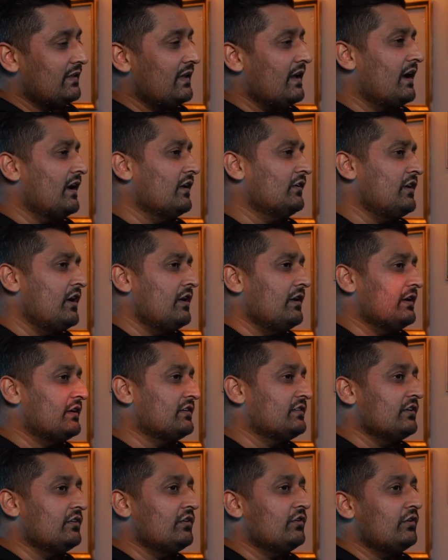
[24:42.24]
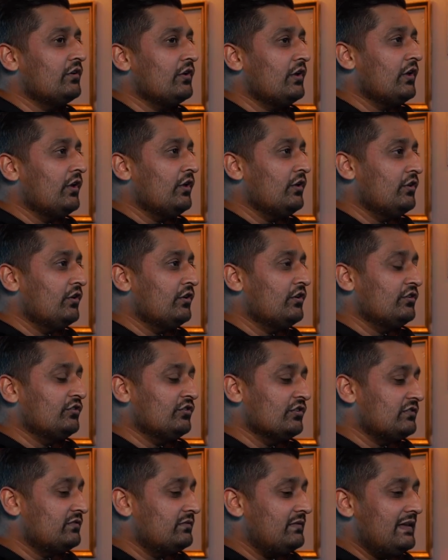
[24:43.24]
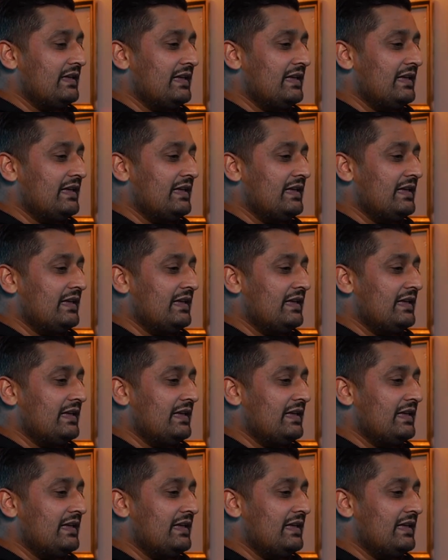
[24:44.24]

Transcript: Yeah, totally. Because then you can just